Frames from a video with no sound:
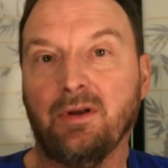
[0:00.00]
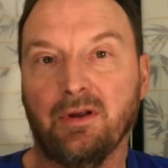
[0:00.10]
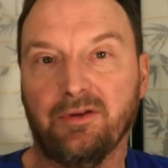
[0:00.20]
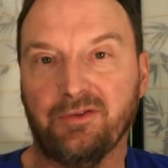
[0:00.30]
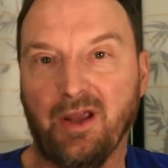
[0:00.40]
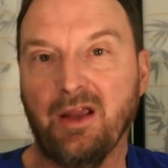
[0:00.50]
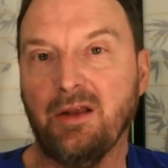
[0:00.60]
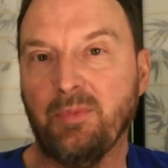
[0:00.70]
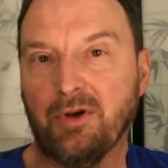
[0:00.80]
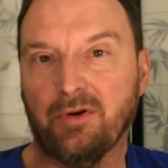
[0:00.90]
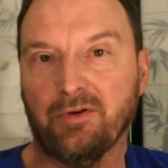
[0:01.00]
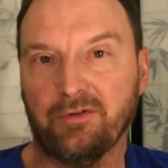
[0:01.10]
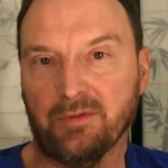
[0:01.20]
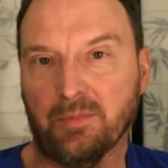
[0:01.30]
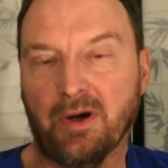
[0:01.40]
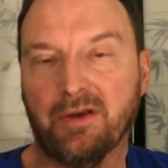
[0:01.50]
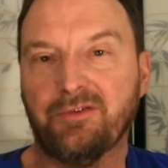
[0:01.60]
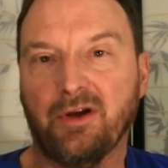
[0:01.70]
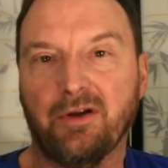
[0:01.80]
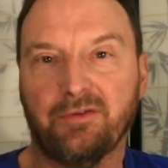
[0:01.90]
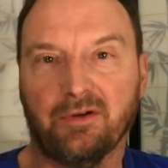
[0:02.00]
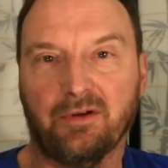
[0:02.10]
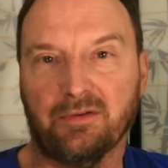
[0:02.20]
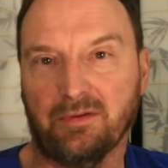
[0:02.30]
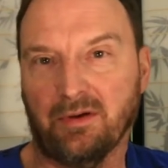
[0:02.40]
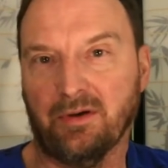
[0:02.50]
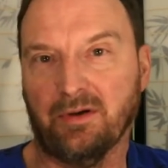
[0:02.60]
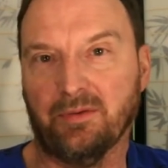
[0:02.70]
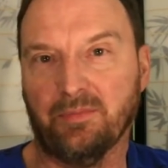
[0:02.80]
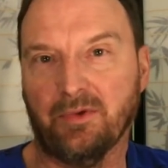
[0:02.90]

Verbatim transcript: It's 80 meters. My antenna's a, a,